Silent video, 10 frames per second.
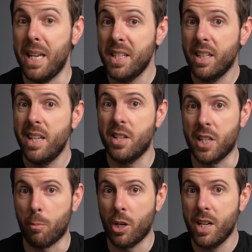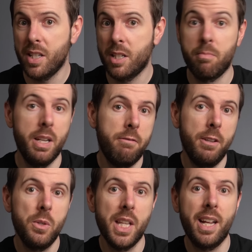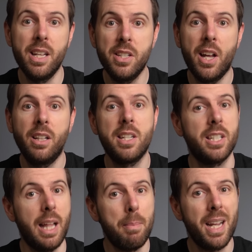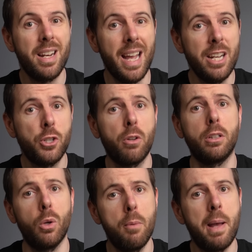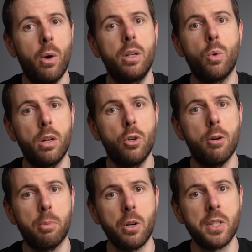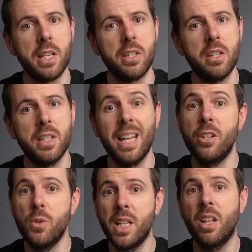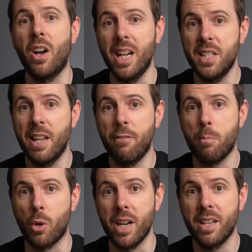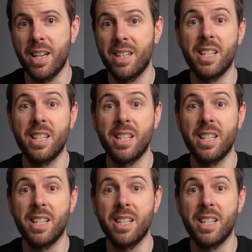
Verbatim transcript: Basically, to summarize, it feels like Intel is slapping an H on lower-powered quad-core processors and using the i7 branding